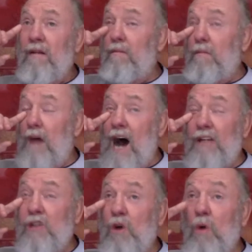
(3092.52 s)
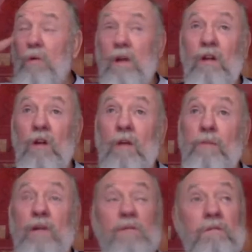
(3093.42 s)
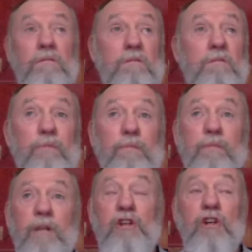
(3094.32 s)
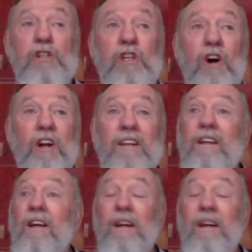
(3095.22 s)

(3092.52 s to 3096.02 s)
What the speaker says: heart and soul, you know, they put the jersey on and